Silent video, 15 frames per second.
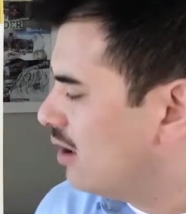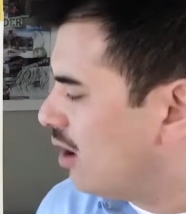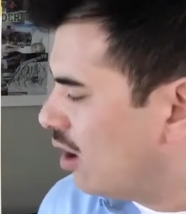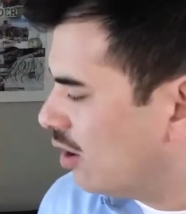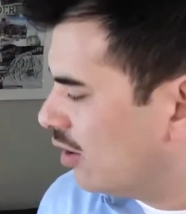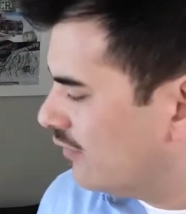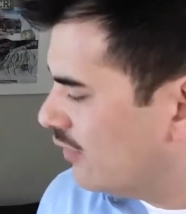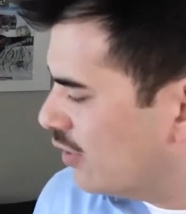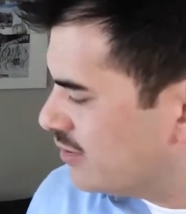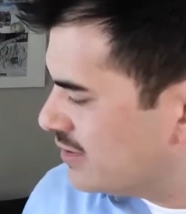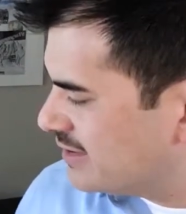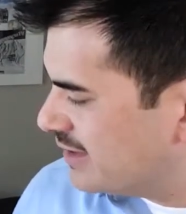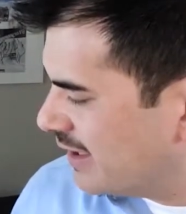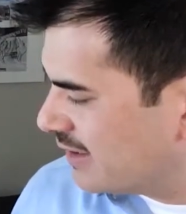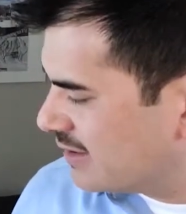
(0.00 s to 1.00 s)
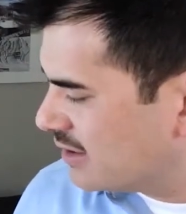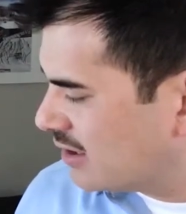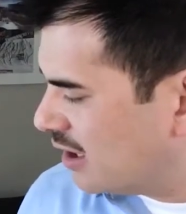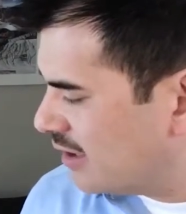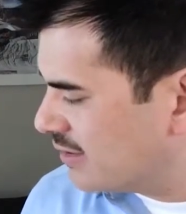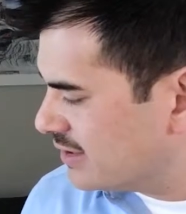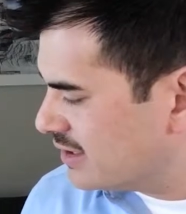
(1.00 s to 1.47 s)
all of those things,
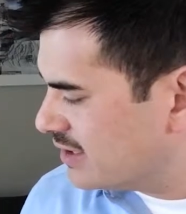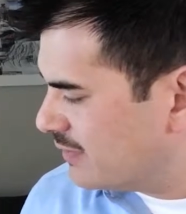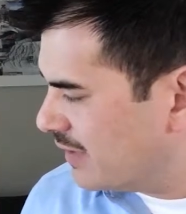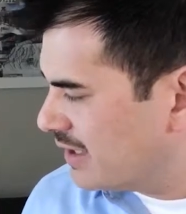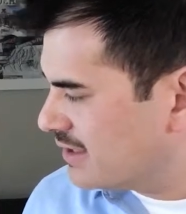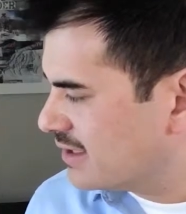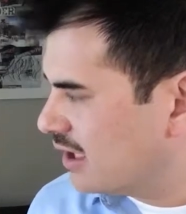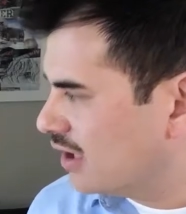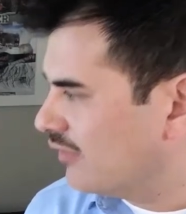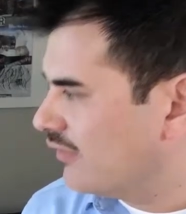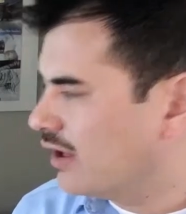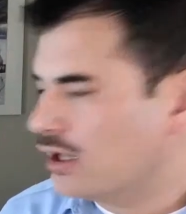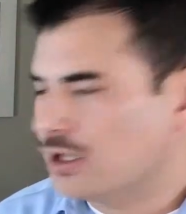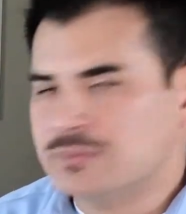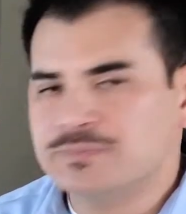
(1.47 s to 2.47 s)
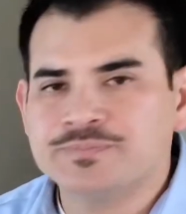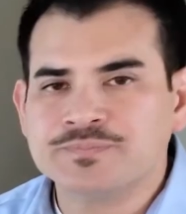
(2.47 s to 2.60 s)
closet space, elevator.